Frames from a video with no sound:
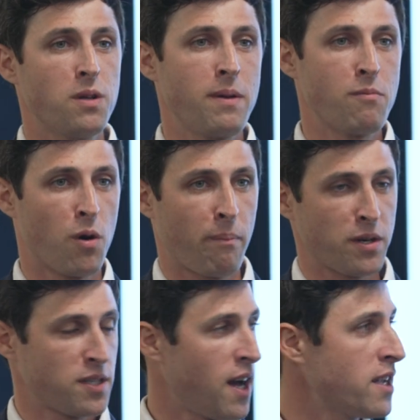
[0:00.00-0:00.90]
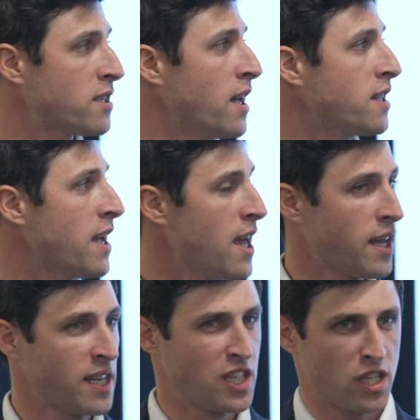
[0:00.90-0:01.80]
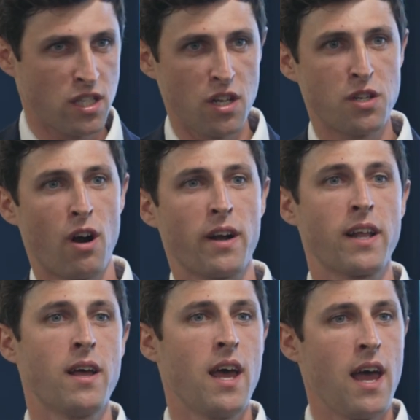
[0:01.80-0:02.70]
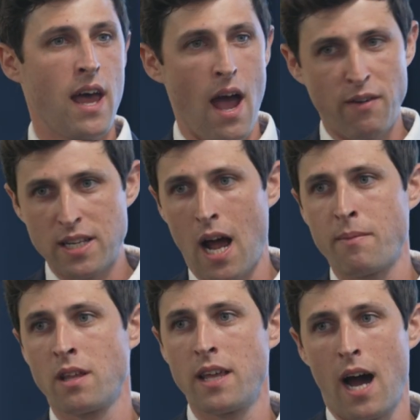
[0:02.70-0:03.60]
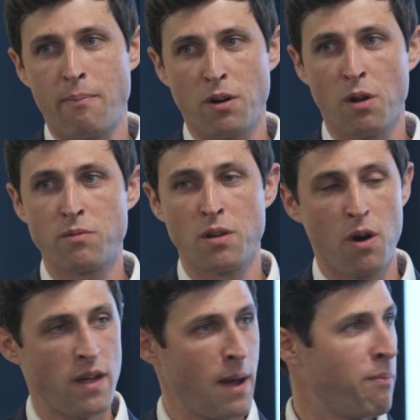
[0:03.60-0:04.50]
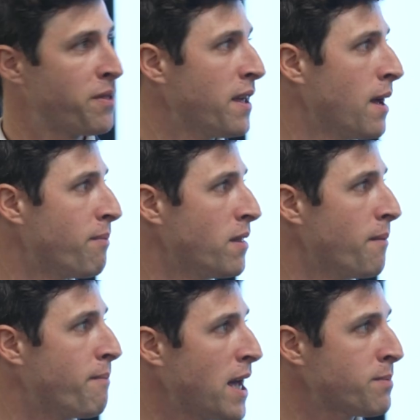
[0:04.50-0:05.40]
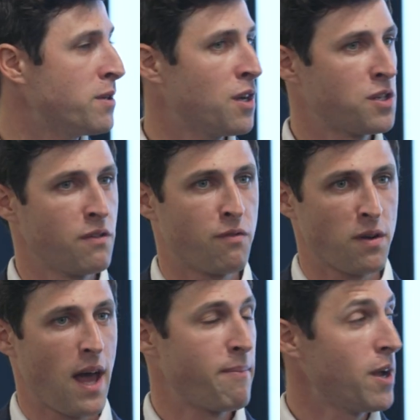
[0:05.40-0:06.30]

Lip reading: to be more precise and to hit a consistent target every time I leave the operating room, to know that I put the hip in the best position for that